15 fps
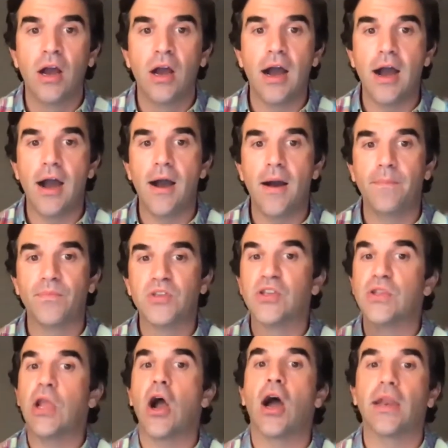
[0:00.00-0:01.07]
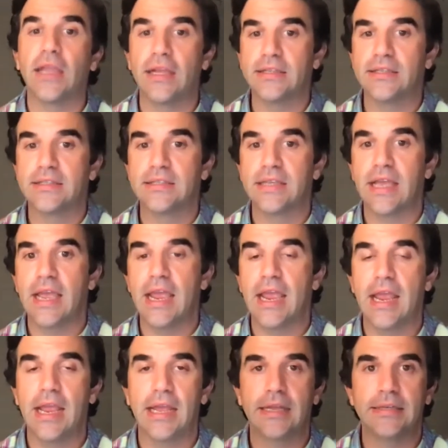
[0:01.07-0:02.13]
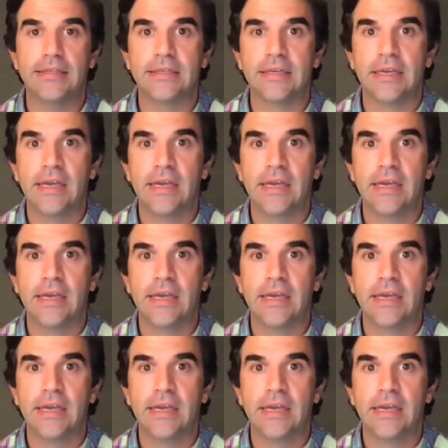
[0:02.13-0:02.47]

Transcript: um, to the audience and